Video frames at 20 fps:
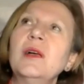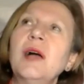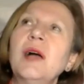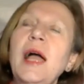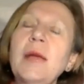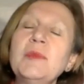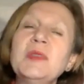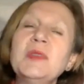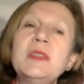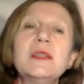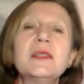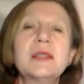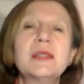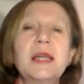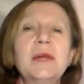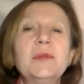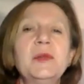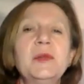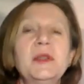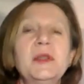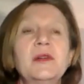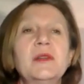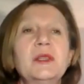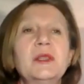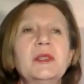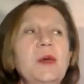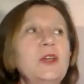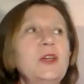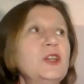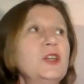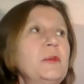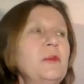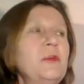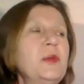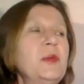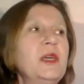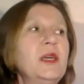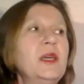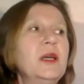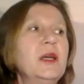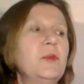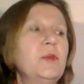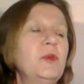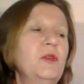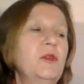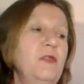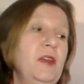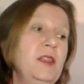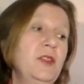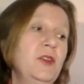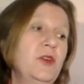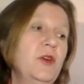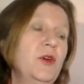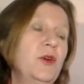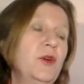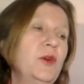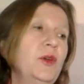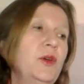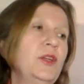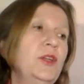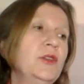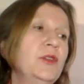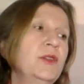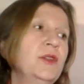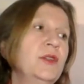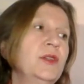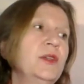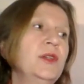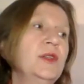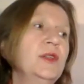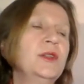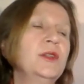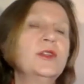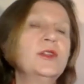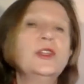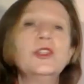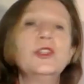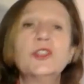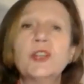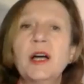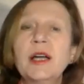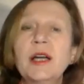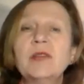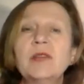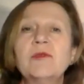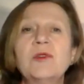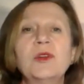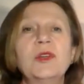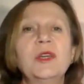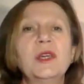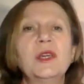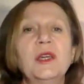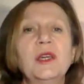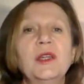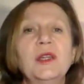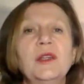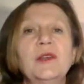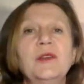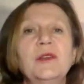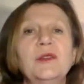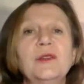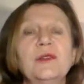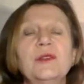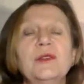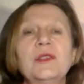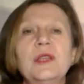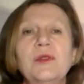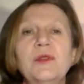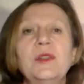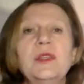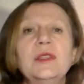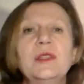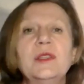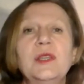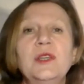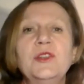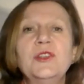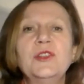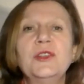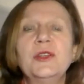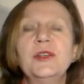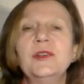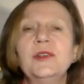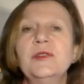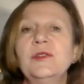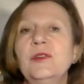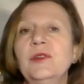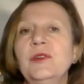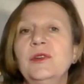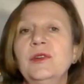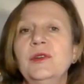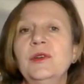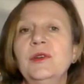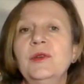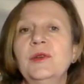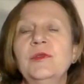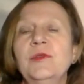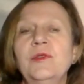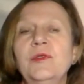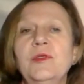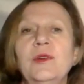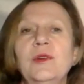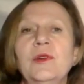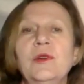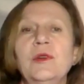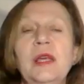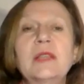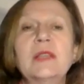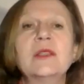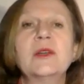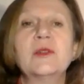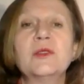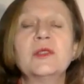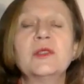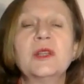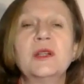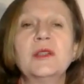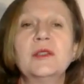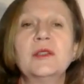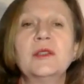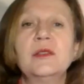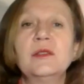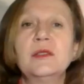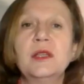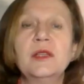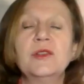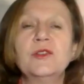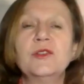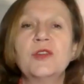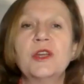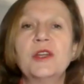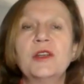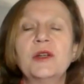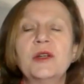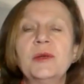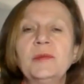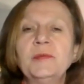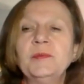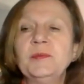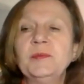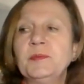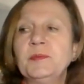I'm still skeptical, especially being a professor in China, working in Southeast Asia as a consultant and trainer